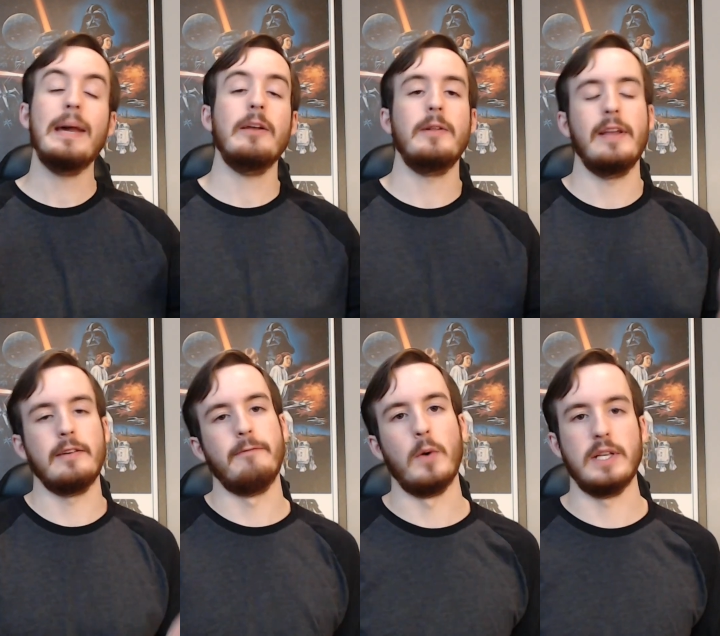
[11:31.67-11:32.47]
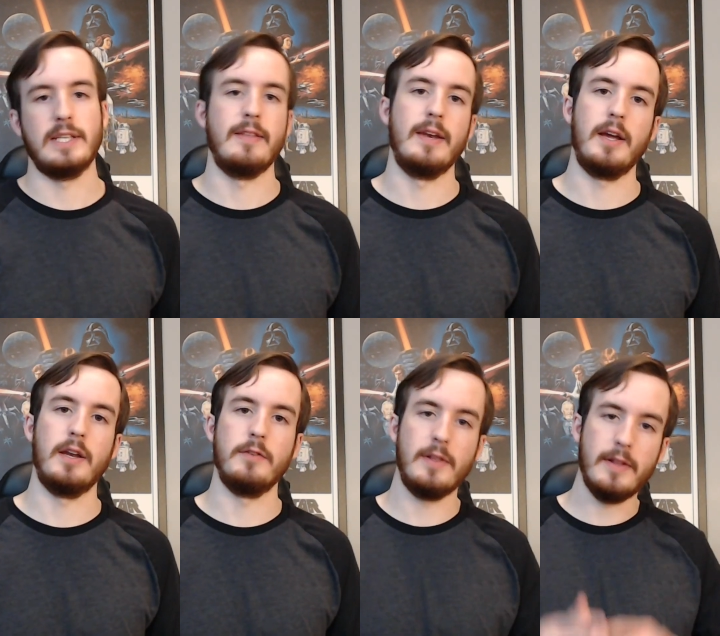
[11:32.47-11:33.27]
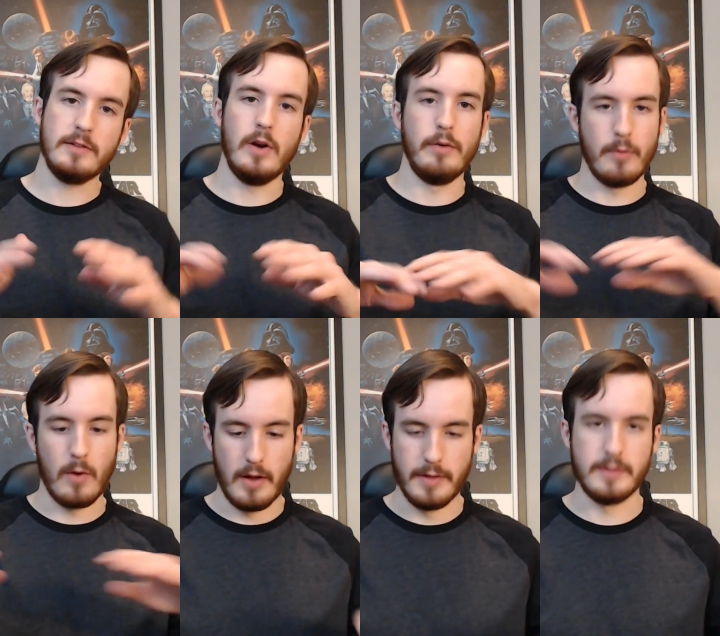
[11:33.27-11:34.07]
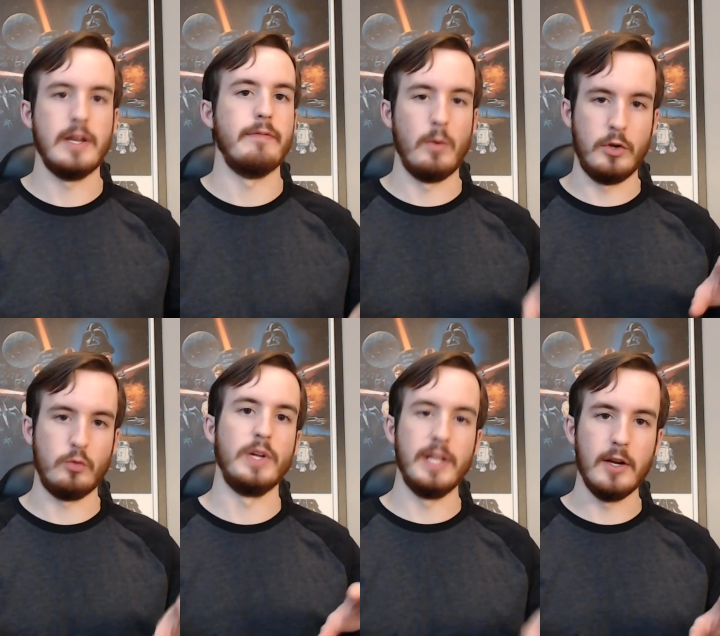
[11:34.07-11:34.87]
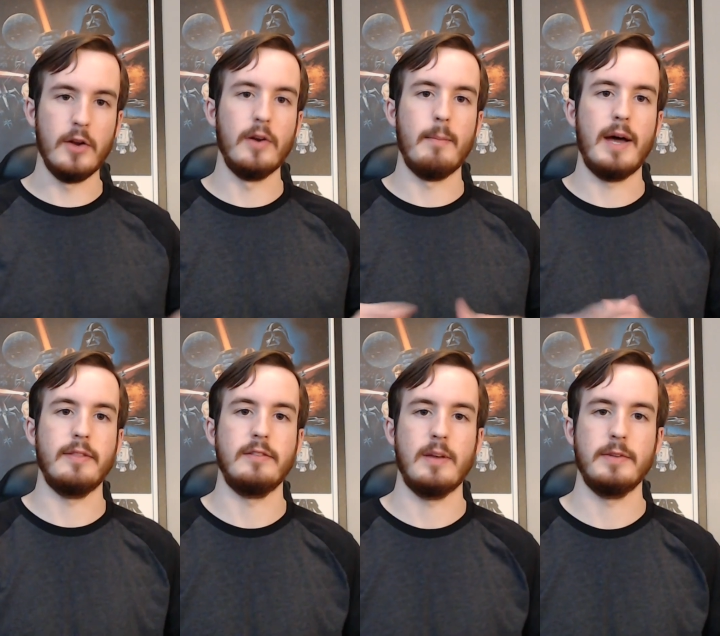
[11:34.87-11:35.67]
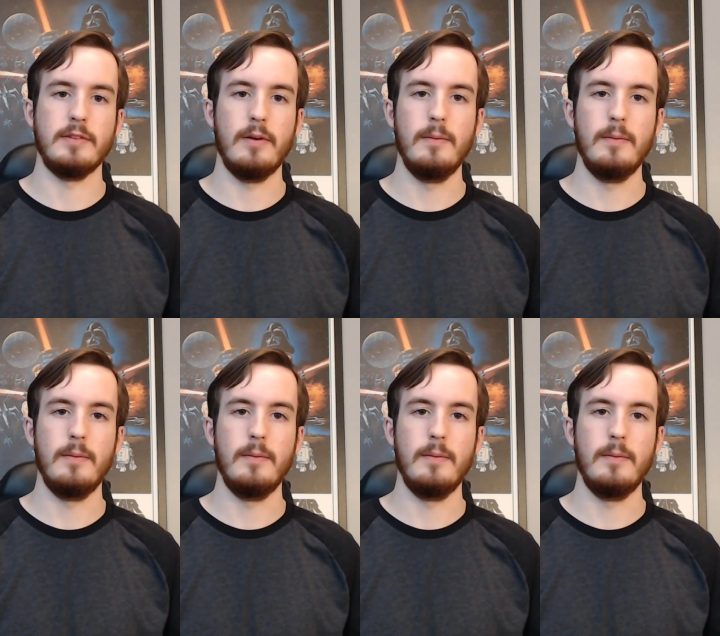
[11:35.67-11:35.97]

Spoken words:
But I don't like to focus on the negatives, so let's go through all the stuff that was really good about this episode.